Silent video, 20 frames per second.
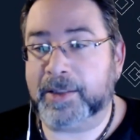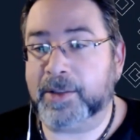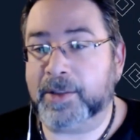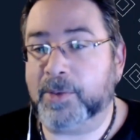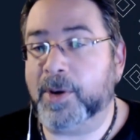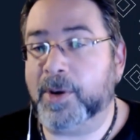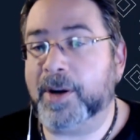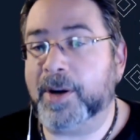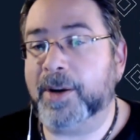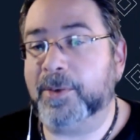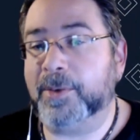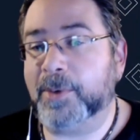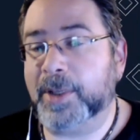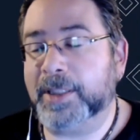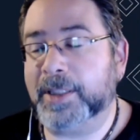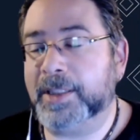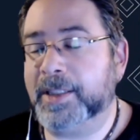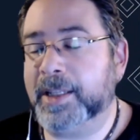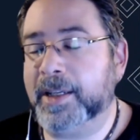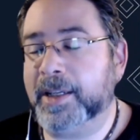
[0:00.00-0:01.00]
It's a
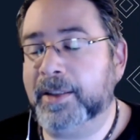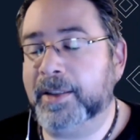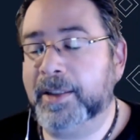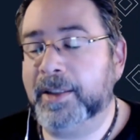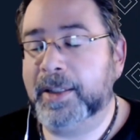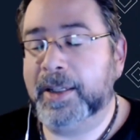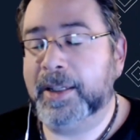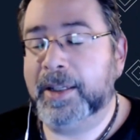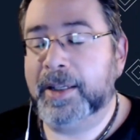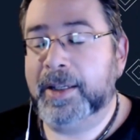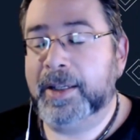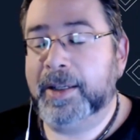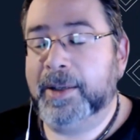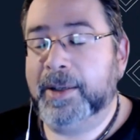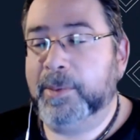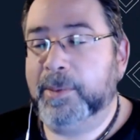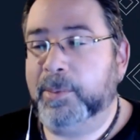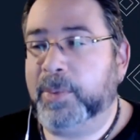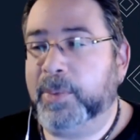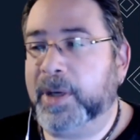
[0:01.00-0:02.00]
one-on-one sale,
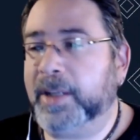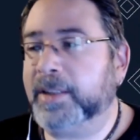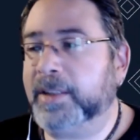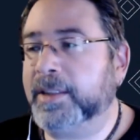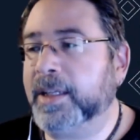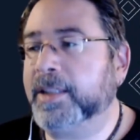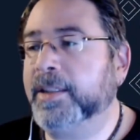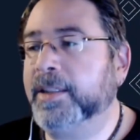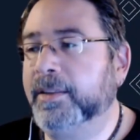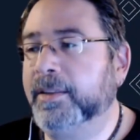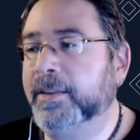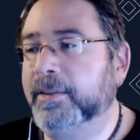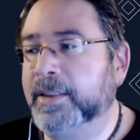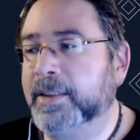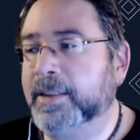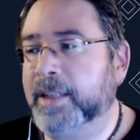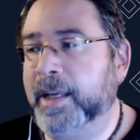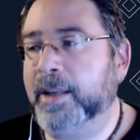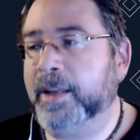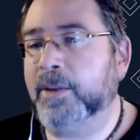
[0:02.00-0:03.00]
but it doesn't
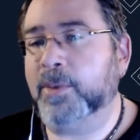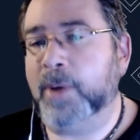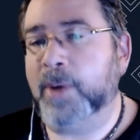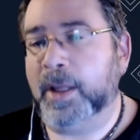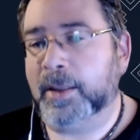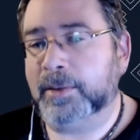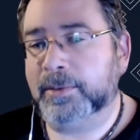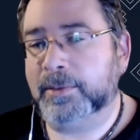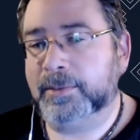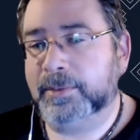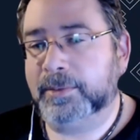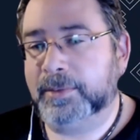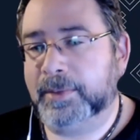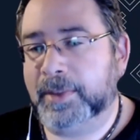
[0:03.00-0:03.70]
scale well.